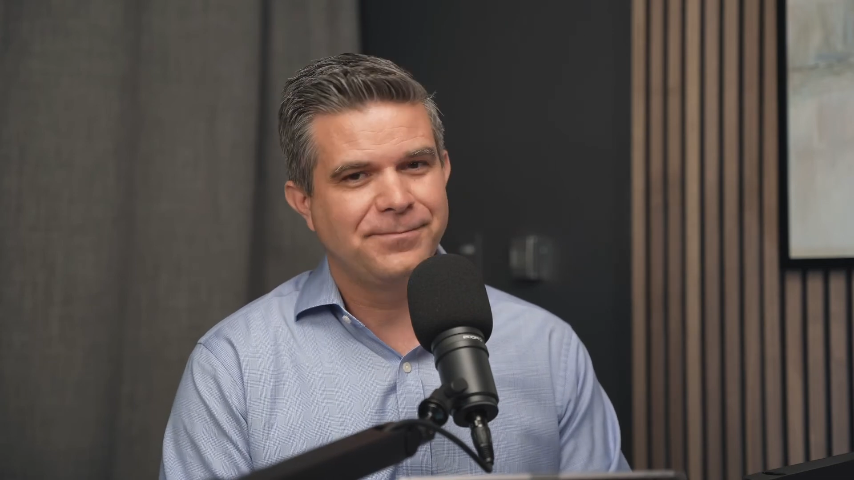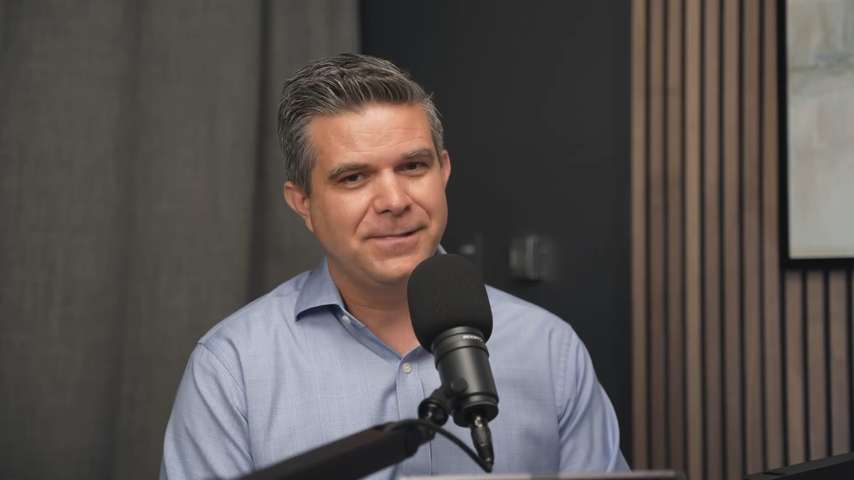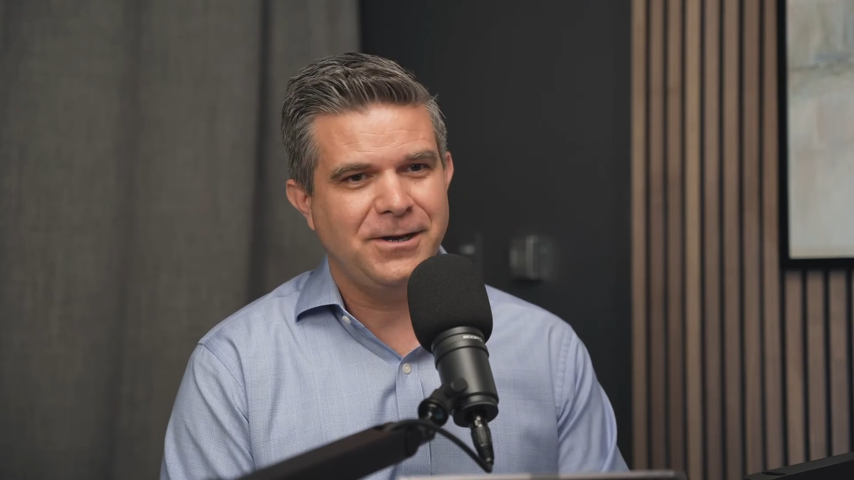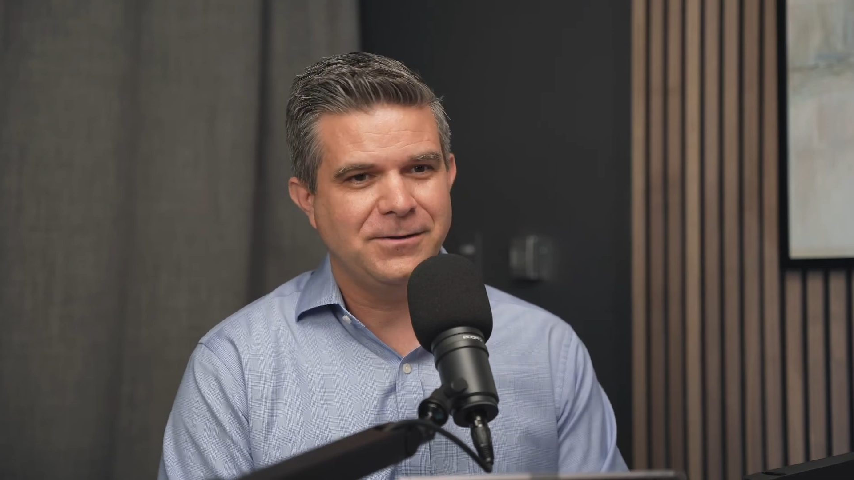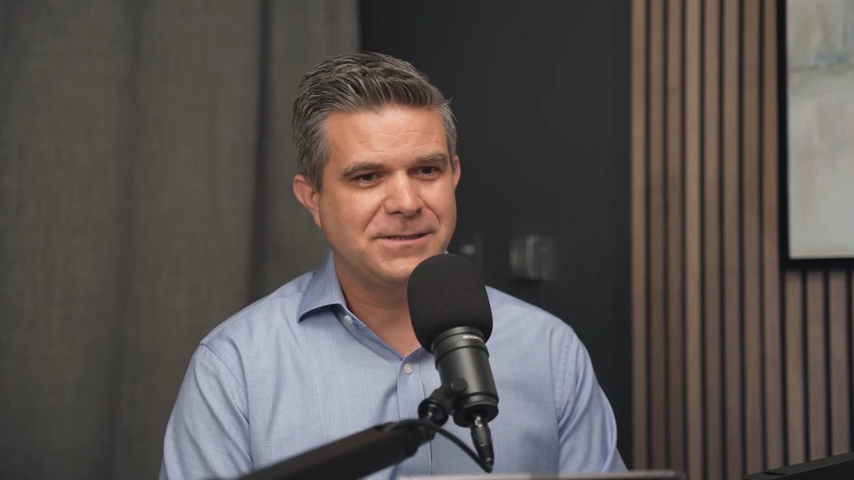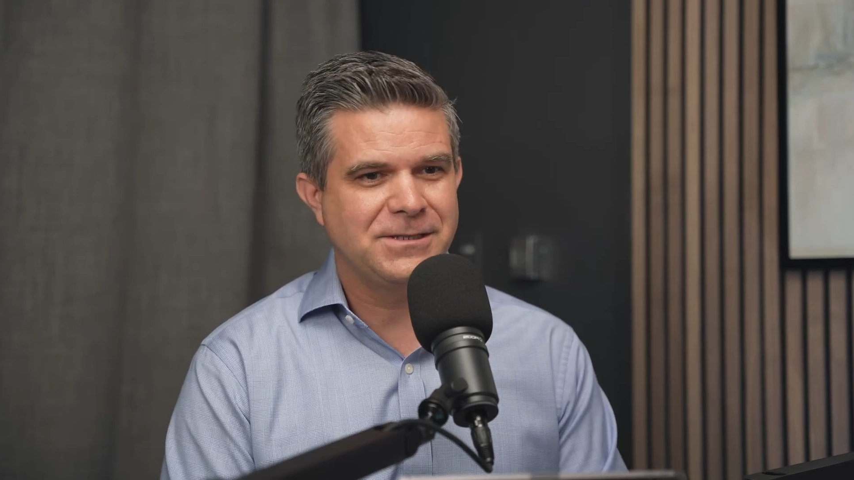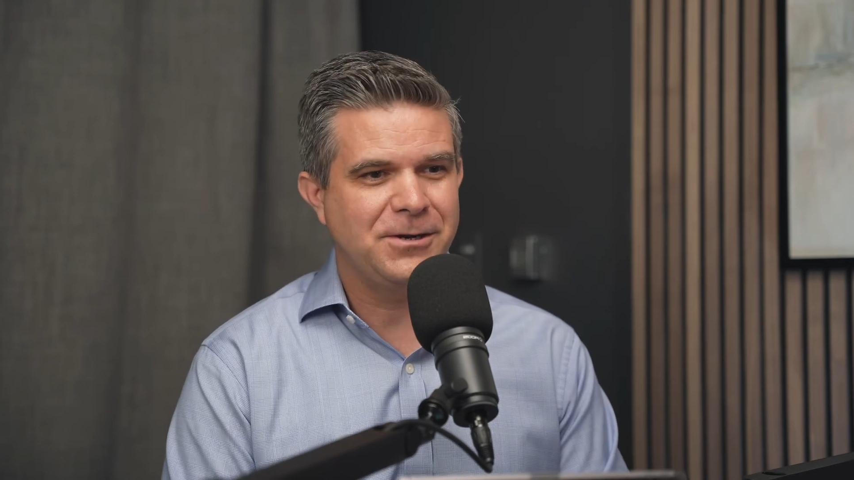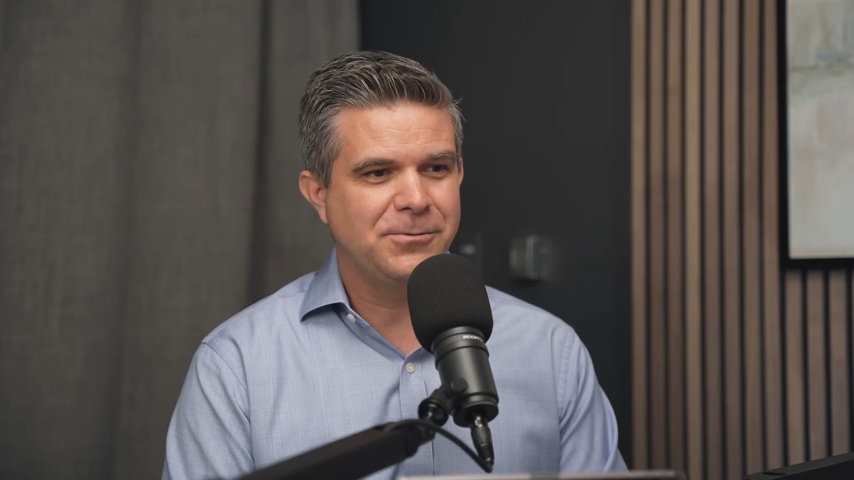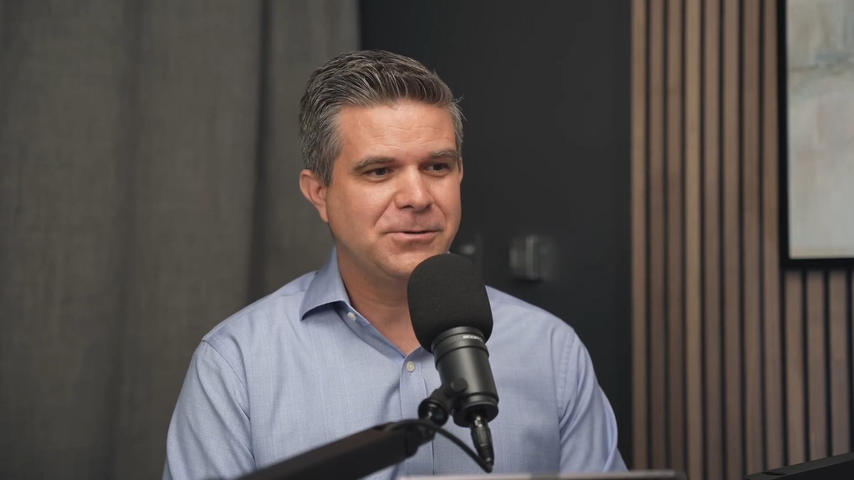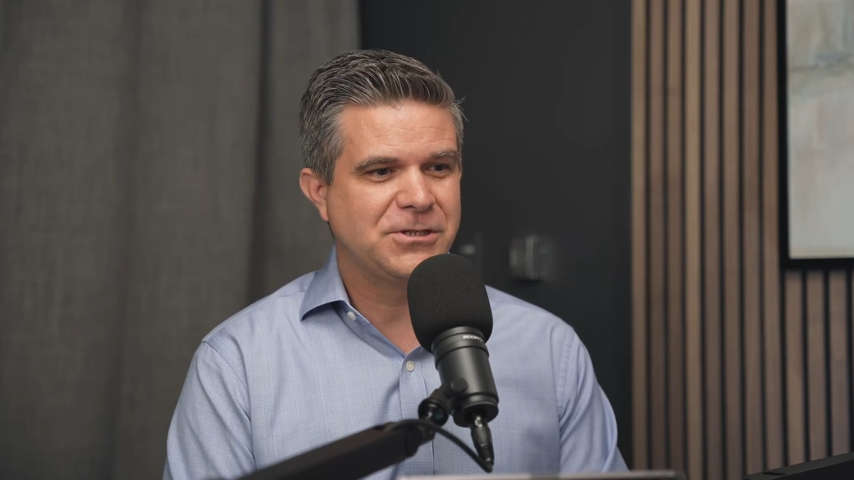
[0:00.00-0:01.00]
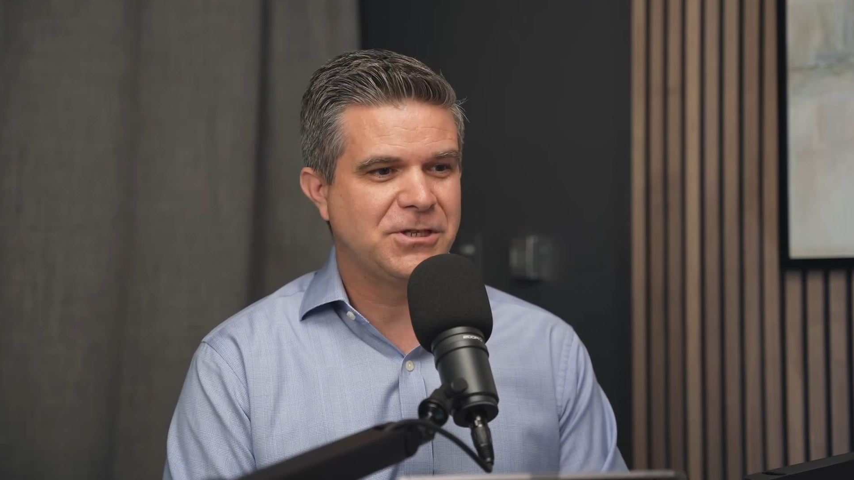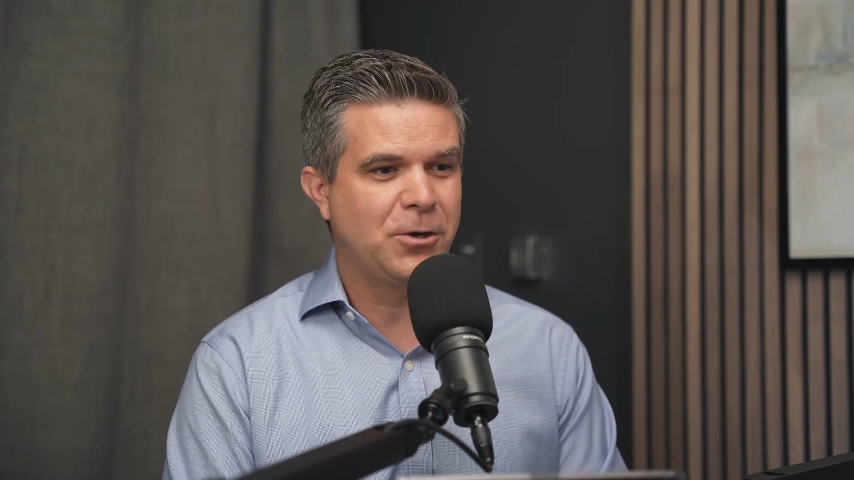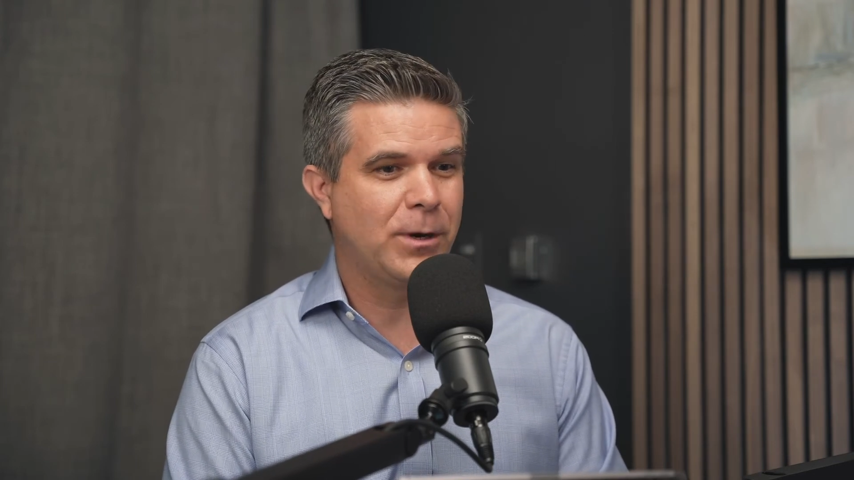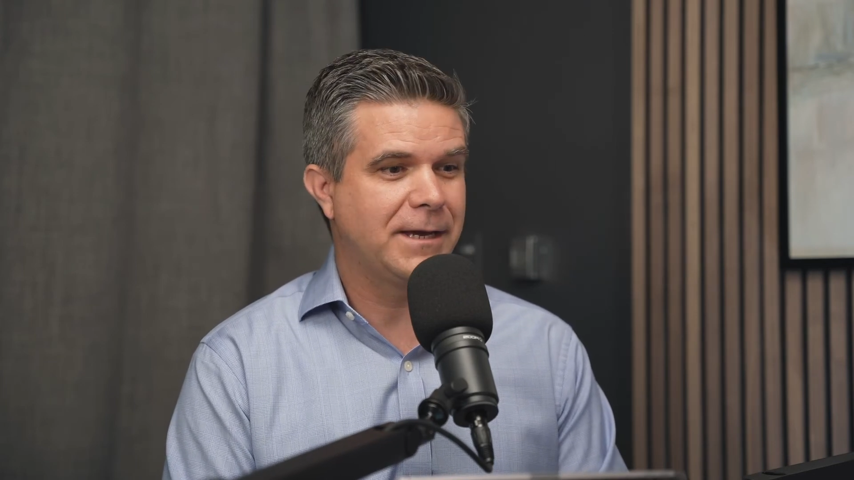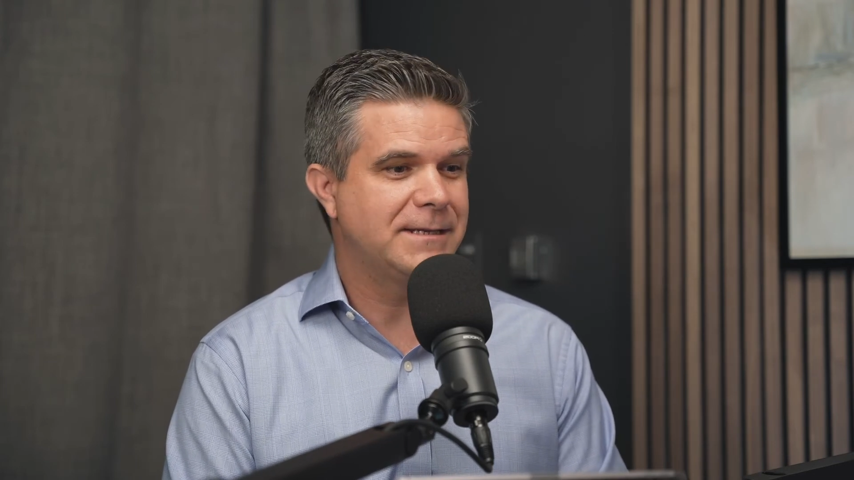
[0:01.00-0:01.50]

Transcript: And so just a quick